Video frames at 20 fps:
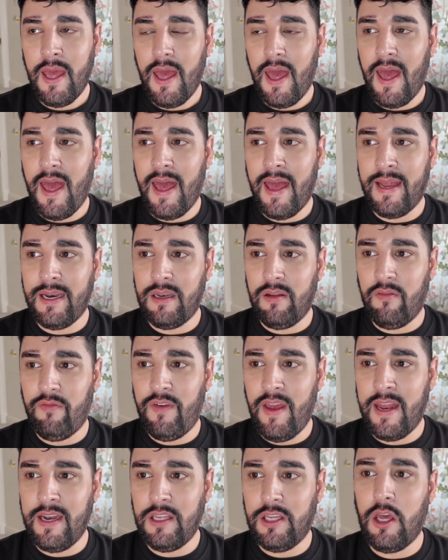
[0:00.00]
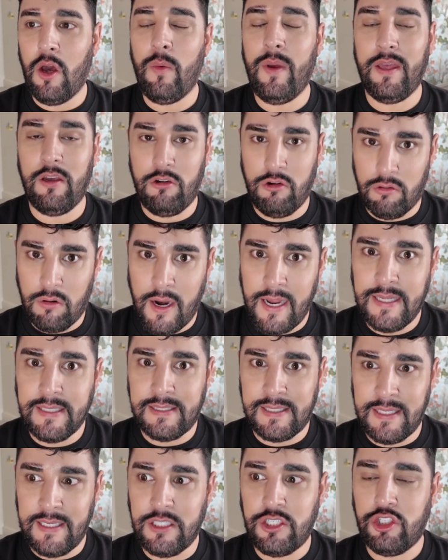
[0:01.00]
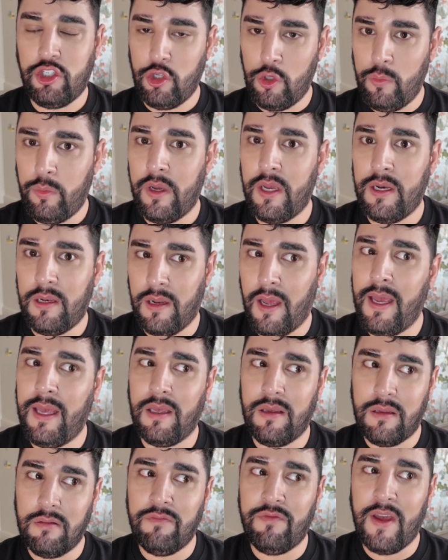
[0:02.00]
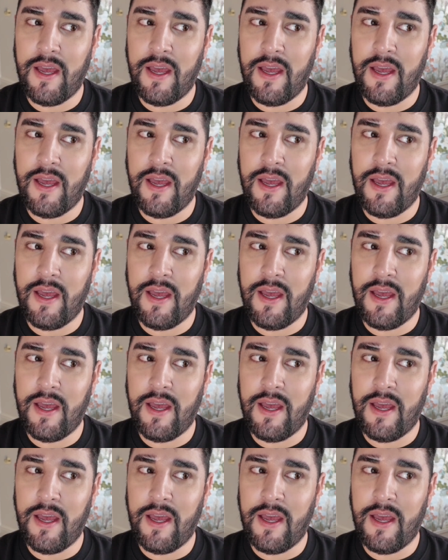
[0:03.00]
and then going crazy stupid, like